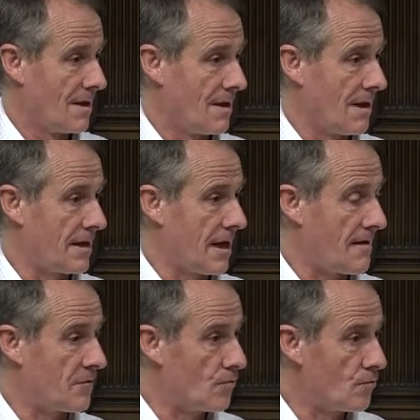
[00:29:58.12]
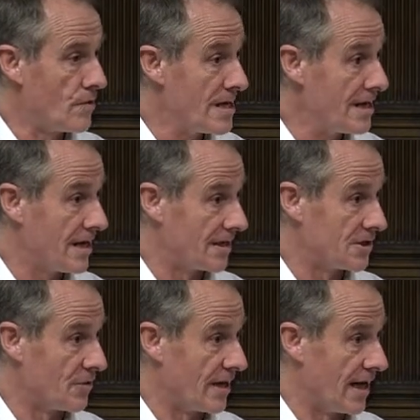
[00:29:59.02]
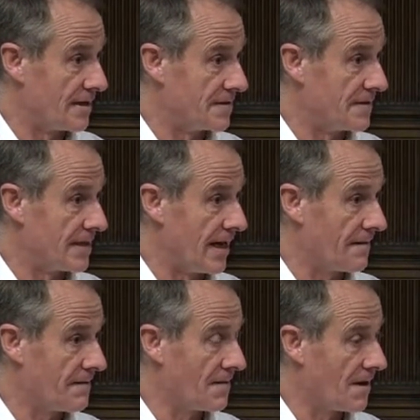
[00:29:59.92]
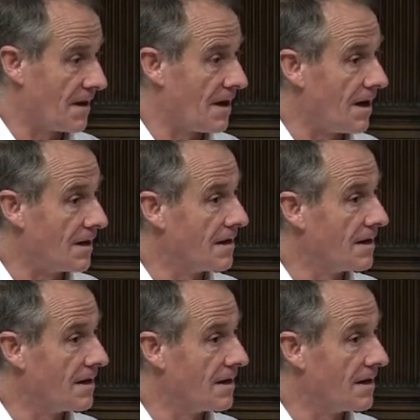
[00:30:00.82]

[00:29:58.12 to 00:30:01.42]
And then, having realized the reality of death, ah,